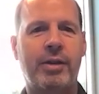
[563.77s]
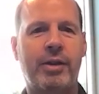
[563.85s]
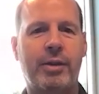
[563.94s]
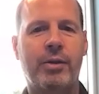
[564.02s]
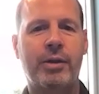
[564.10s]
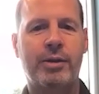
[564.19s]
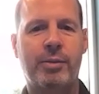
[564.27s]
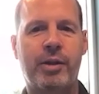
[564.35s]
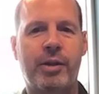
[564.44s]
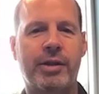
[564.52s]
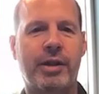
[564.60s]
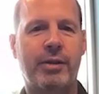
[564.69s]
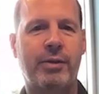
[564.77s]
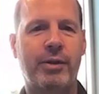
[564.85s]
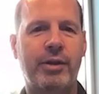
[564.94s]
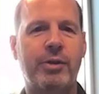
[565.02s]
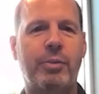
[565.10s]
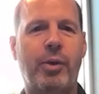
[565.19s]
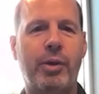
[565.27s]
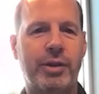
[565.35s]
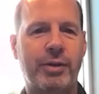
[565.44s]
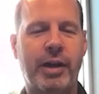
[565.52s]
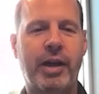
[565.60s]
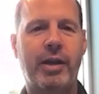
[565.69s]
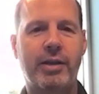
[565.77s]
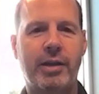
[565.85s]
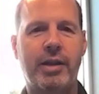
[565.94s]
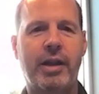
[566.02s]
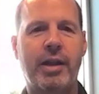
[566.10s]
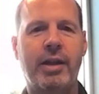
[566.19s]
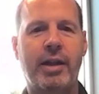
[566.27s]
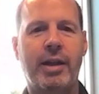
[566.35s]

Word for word: though, as Mark said, for these points of care today,